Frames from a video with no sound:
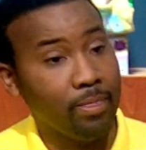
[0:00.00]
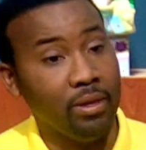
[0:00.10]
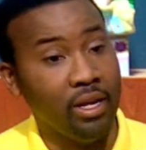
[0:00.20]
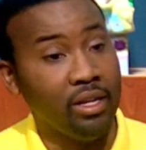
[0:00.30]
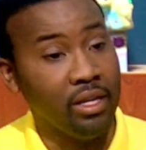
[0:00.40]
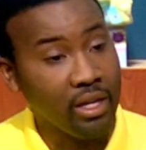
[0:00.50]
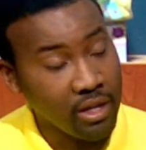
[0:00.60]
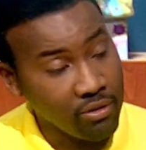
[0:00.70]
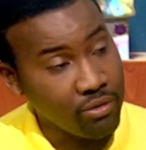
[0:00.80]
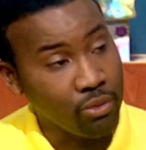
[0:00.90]
Then at the
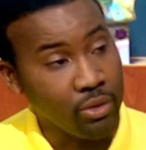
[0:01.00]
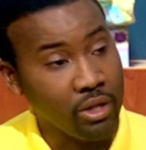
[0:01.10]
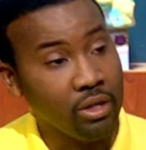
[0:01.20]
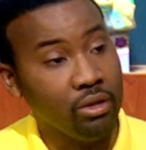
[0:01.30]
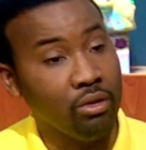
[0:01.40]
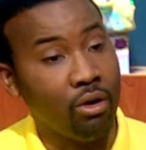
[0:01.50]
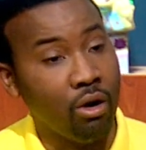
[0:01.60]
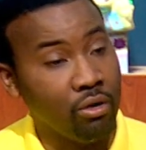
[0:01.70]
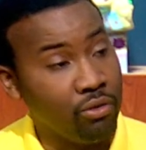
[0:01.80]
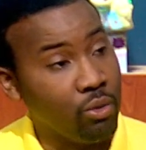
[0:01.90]
end of the week,
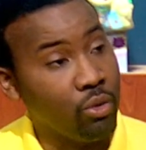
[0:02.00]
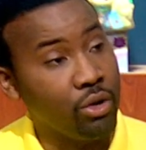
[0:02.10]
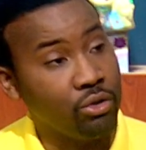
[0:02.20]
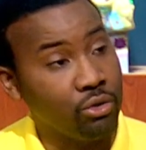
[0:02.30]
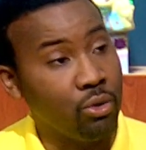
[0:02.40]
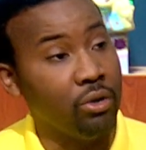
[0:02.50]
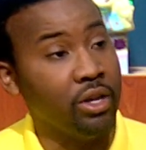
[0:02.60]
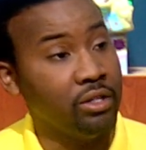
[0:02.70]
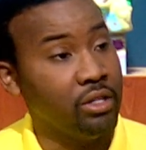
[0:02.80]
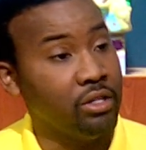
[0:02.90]
all of the winners go
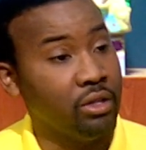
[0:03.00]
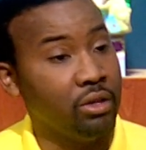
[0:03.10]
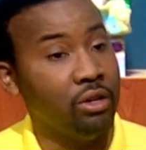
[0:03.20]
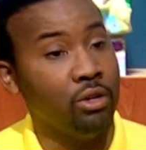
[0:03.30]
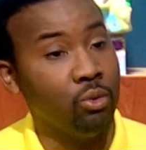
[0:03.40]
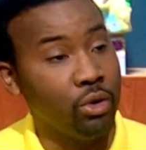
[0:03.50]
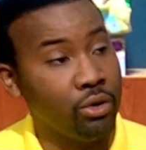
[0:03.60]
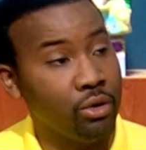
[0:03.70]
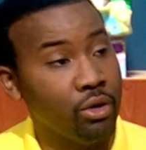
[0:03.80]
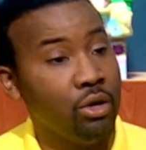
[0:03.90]
against each other, and the
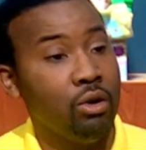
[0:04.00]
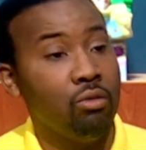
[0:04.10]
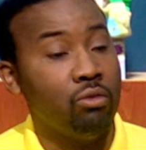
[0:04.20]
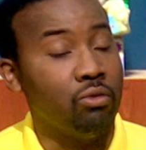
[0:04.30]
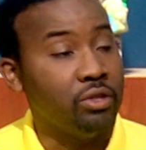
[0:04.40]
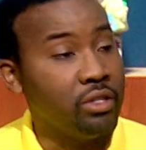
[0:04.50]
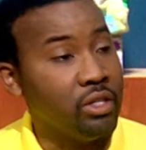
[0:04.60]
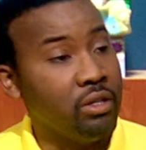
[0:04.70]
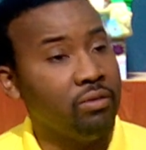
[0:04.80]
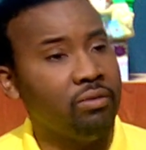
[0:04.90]
winner will
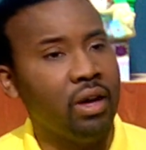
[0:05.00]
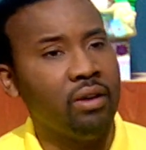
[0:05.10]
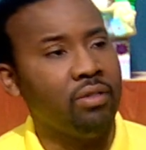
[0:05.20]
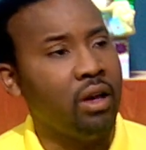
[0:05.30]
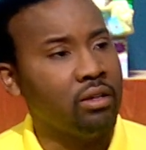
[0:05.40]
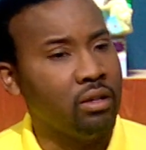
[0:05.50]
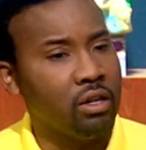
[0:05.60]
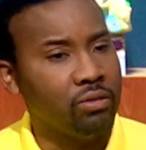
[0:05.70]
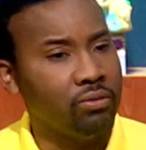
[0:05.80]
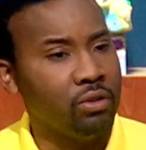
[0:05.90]
receive
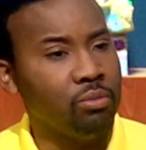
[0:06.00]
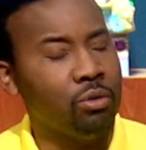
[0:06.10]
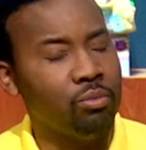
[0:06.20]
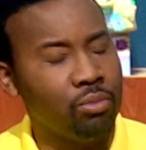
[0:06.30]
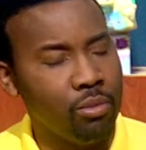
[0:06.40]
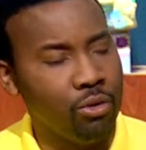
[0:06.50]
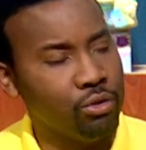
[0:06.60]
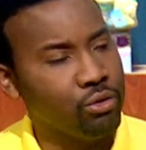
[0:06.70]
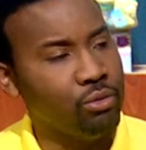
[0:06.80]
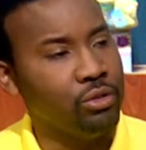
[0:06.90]
$5,000 full of
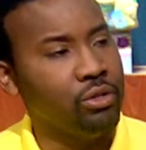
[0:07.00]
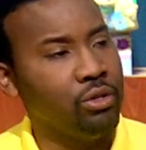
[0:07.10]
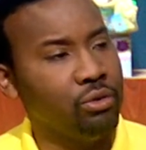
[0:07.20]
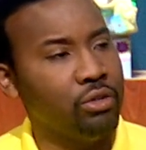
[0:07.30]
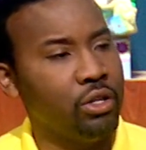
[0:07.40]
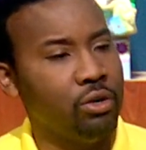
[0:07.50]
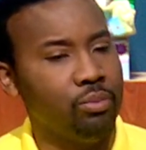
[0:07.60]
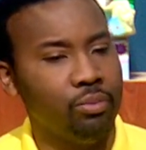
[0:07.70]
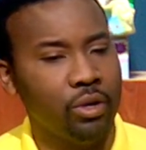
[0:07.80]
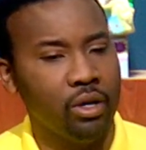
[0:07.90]
promotional material to
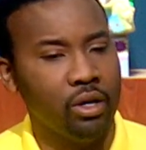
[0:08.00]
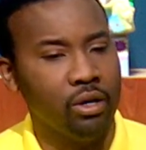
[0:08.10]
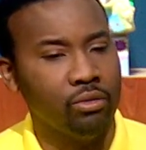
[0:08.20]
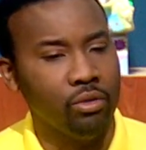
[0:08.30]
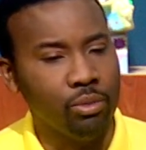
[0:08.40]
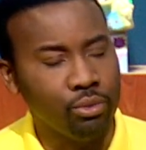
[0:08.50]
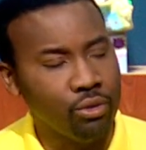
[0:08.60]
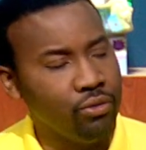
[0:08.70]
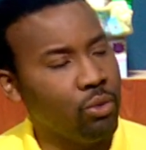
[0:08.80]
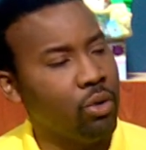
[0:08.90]
help
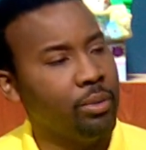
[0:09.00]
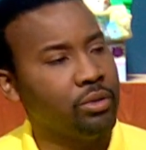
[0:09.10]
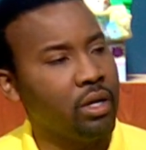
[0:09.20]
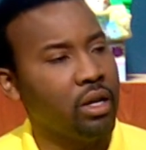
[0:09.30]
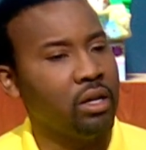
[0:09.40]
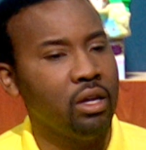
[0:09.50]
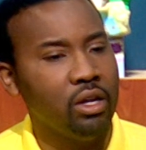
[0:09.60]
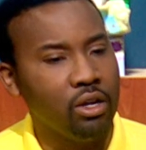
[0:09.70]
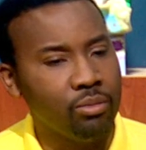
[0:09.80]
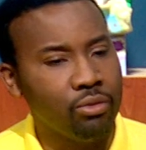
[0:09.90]
improve your website,
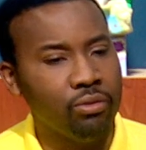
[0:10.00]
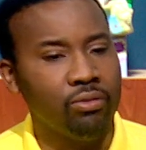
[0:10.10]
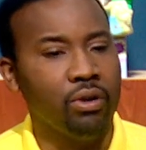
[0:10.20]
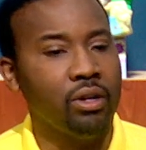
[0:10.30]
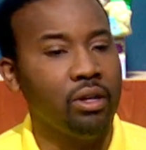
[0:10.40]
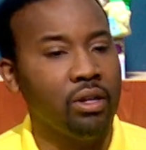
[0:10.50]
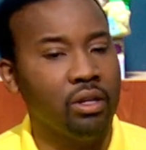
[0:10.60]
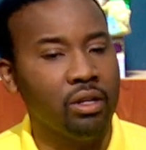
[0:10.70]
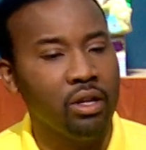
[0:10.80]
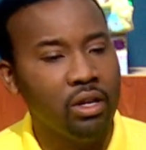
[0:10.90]
improve funding,
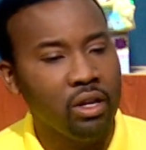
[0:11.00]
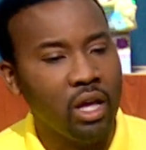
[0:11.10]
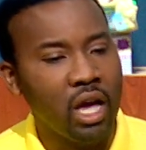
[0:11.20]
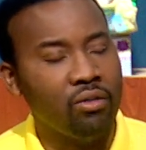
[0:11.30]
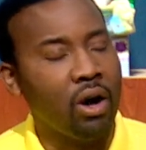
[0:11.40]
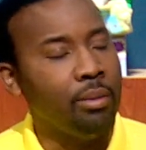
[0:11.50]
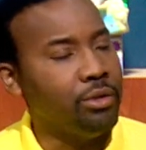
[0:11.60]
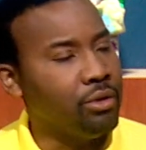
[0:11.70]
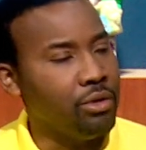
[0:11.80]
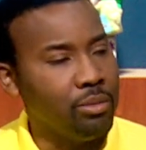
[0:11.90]
and have an
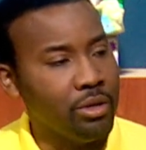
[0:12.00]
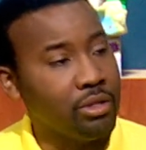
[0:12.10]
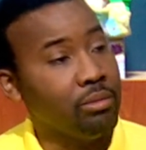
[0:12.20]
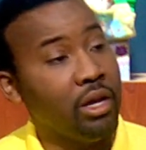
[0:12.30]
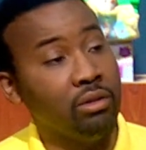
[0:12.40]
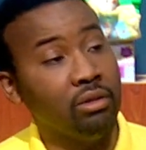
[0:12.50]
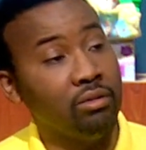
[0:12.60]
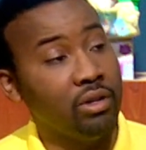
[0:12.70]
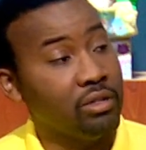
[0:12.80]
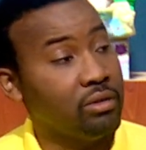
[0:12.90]
opportunity to meet some angel
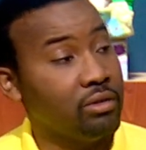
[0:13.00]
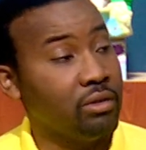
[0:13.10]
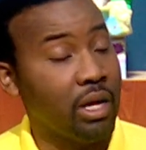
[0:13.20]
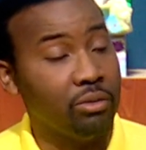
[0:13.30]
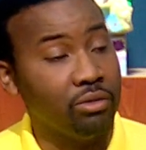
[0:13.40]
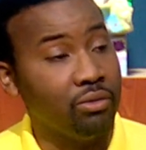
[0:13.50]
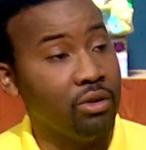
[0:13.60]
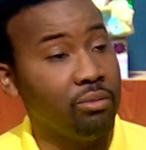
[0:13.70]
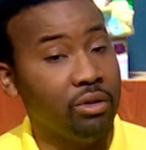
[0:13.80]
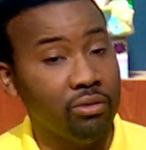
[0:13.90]
investors. So that was
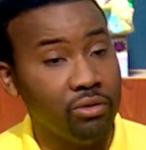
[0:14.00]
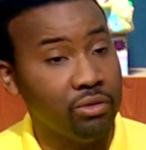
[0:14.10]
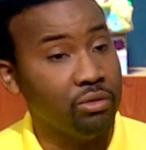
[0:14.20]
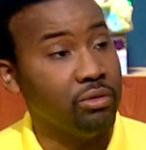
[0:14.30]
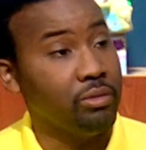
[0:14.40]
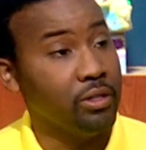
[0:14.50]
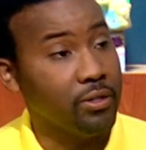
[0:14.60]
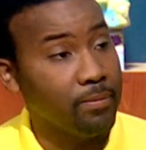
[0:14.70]
very beneficial to me.